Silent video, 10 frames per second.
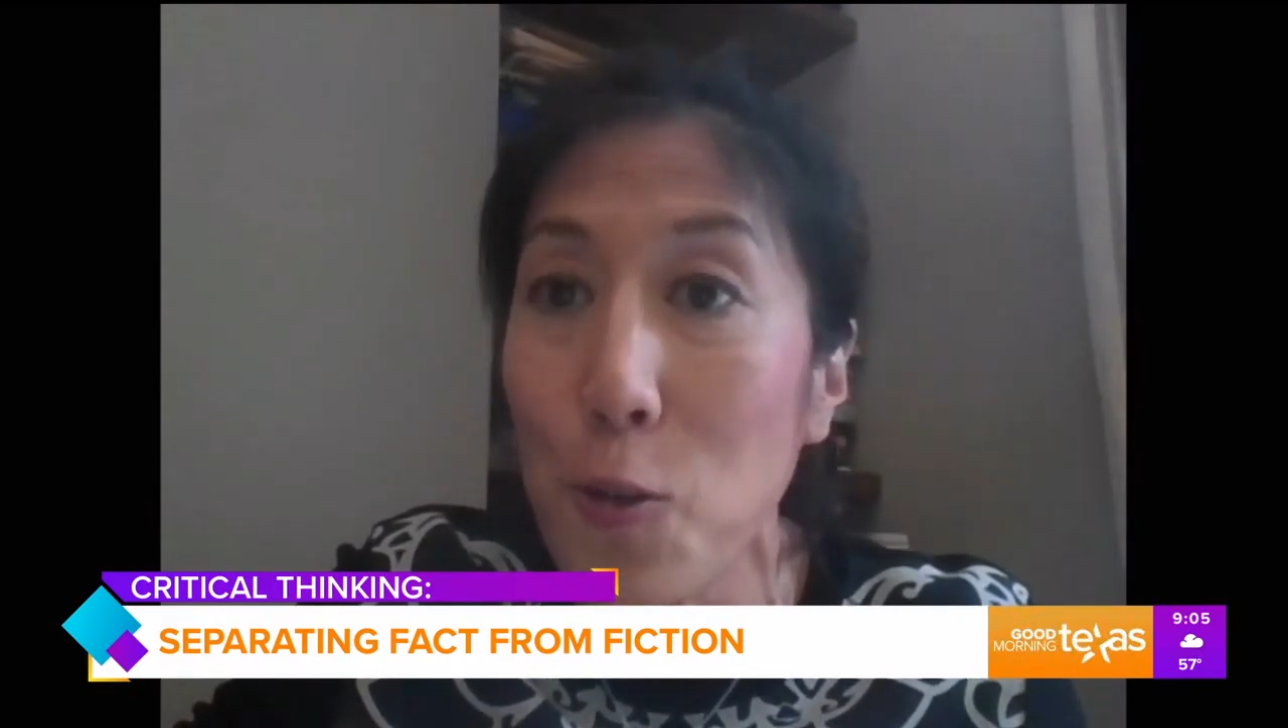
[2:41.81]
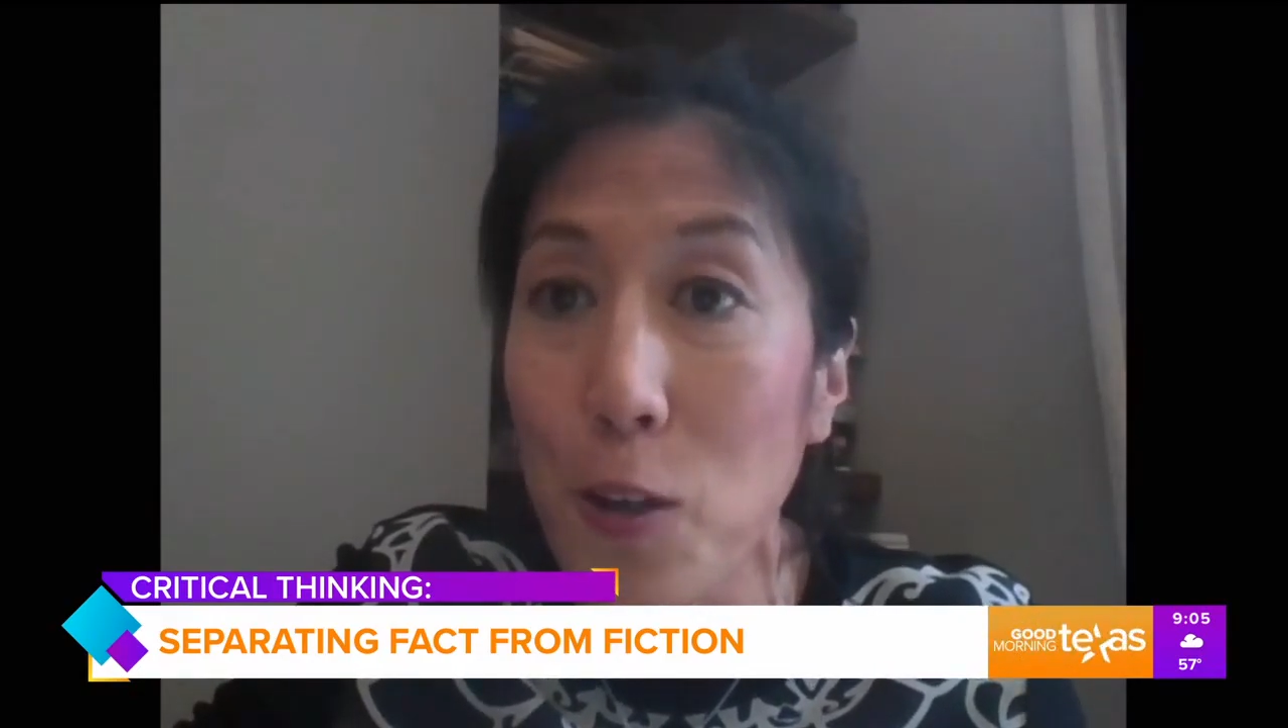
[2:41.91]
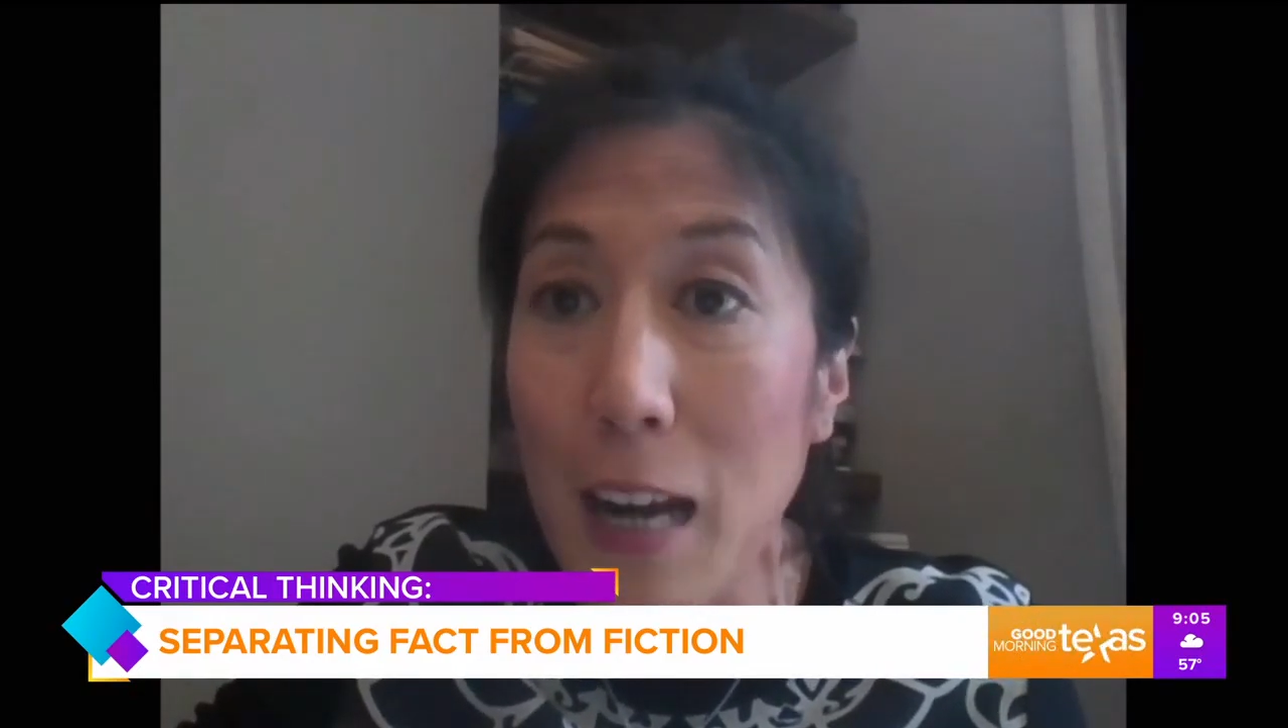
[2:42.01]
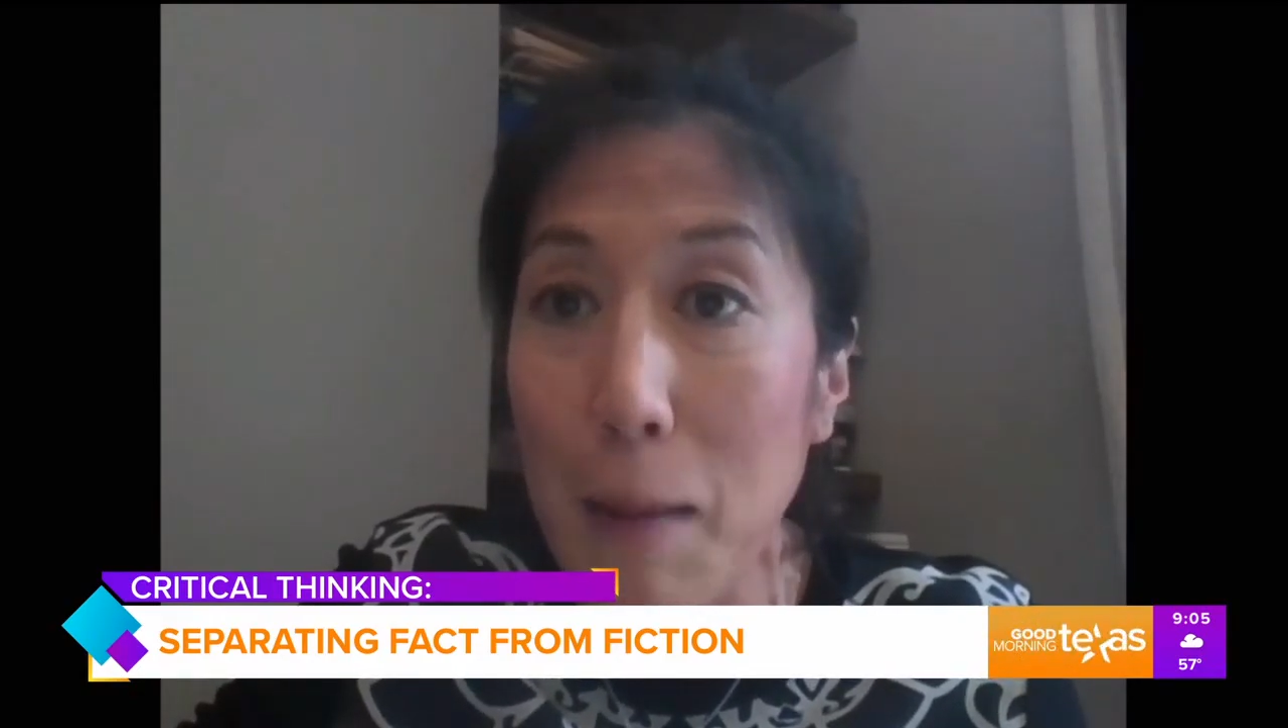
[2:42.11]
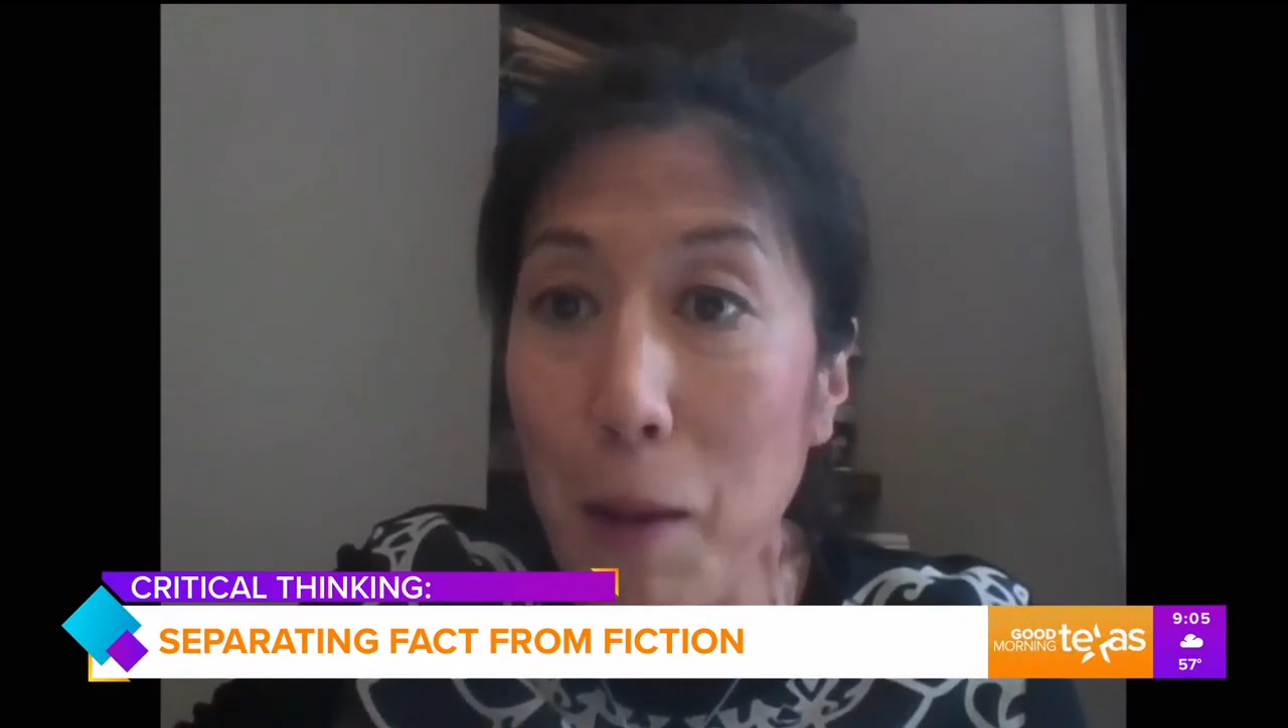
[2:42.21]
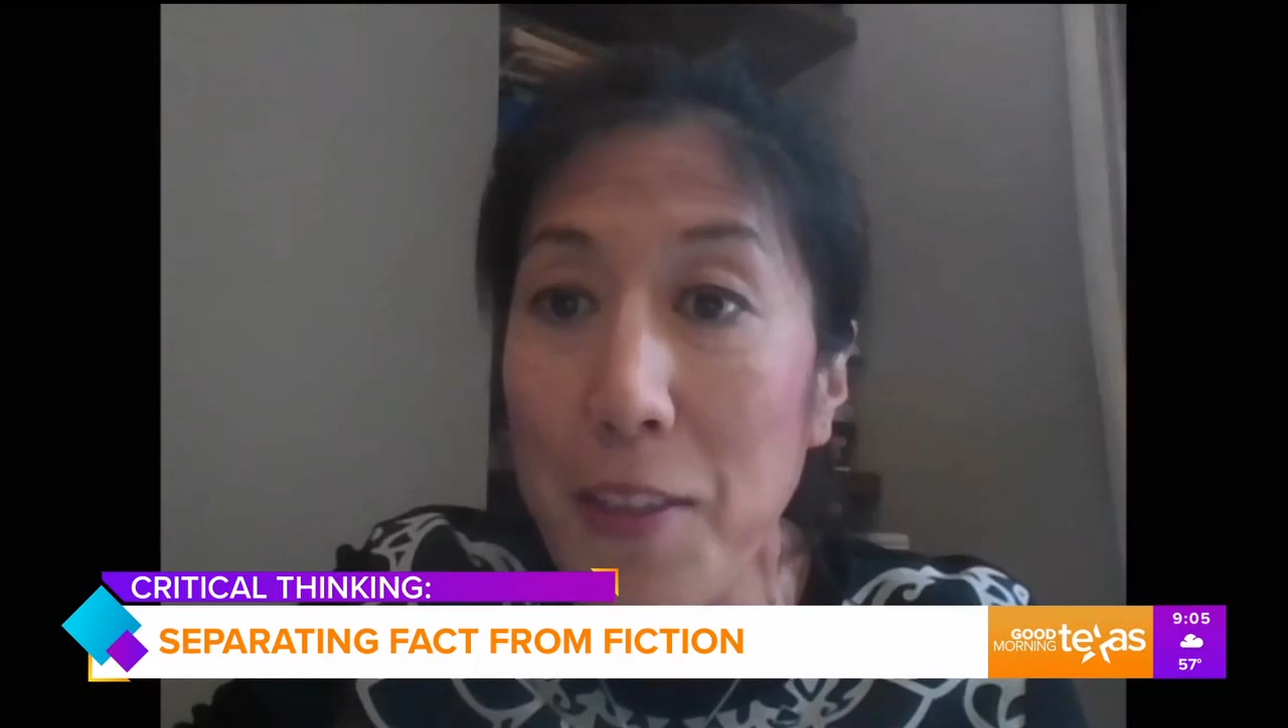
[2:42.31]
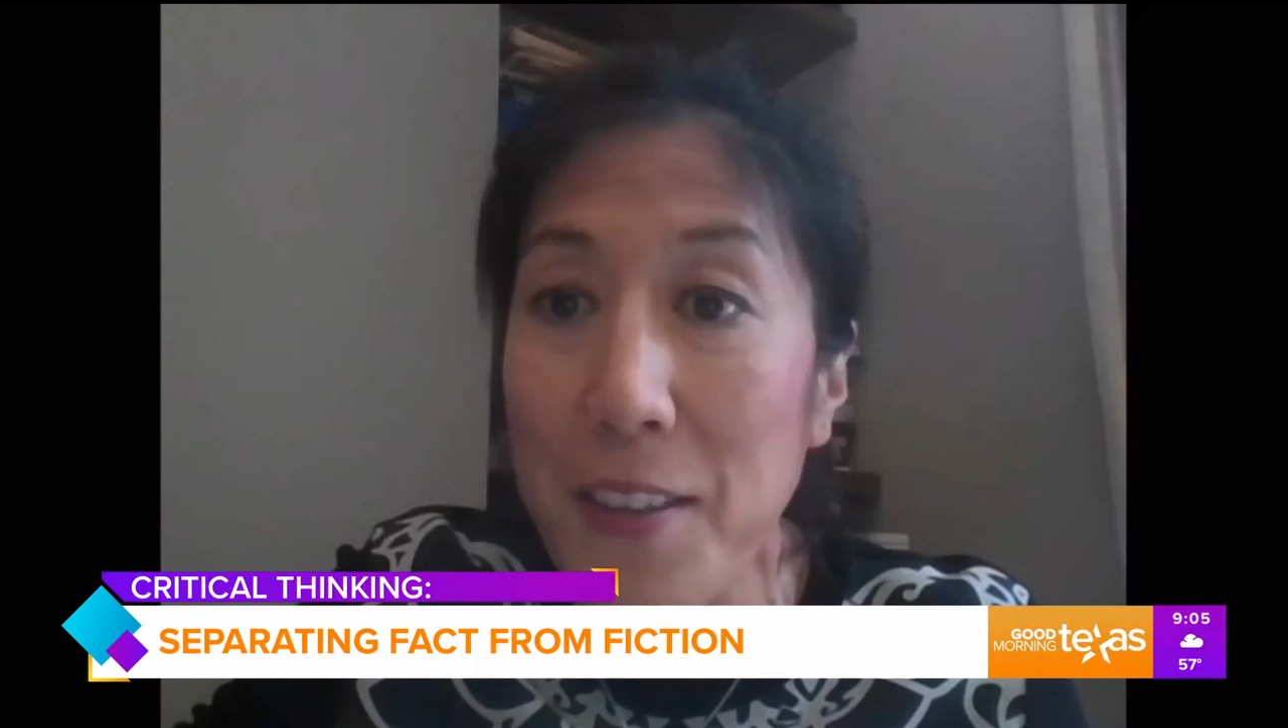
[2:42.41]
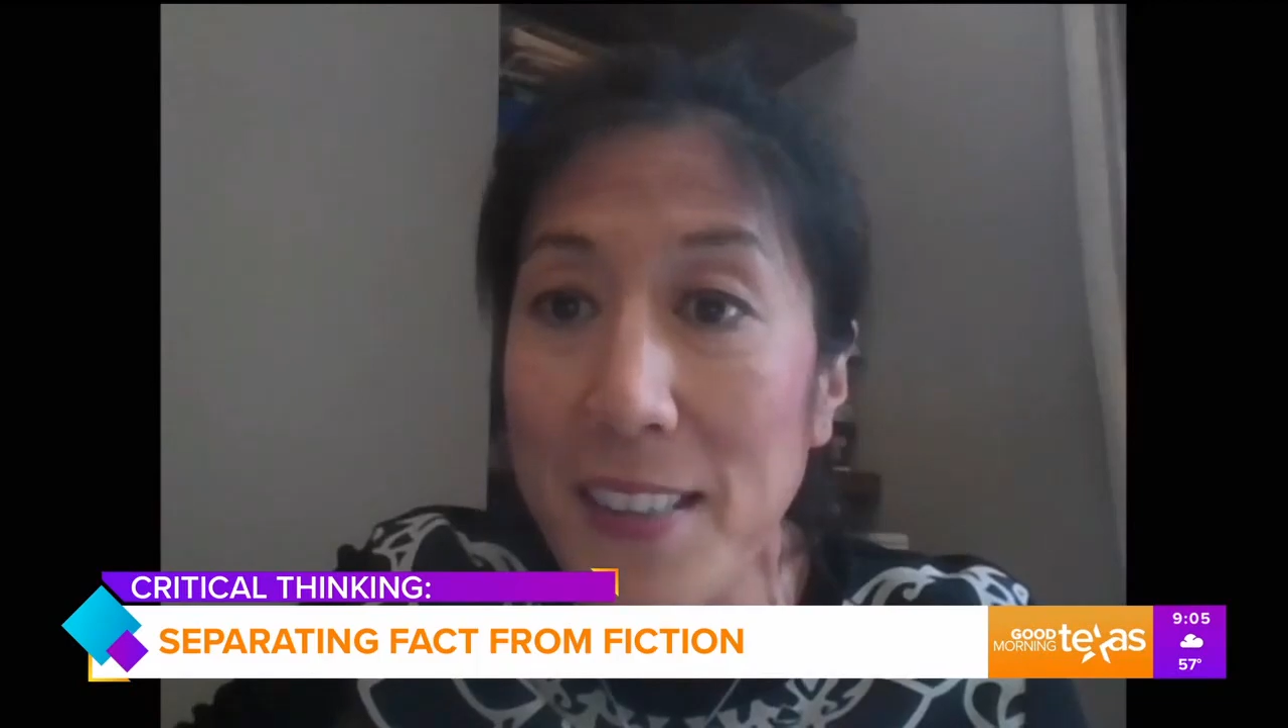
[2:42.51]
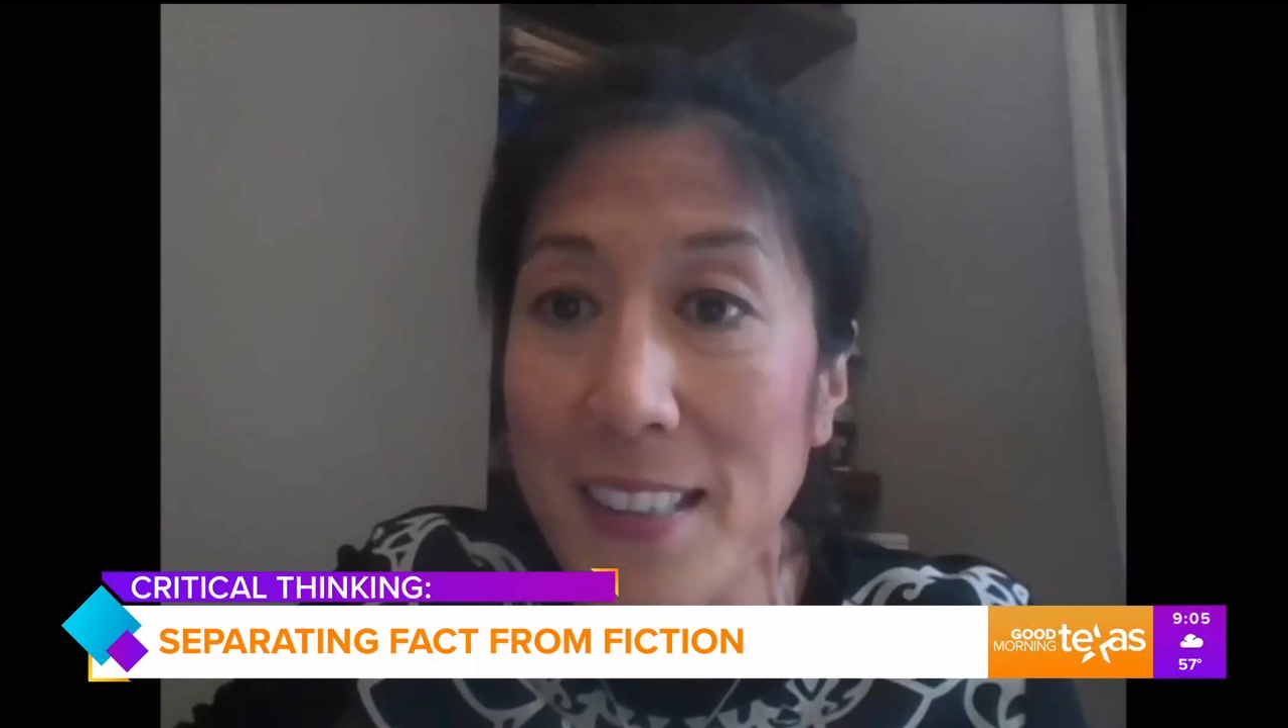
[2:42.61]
hypotheses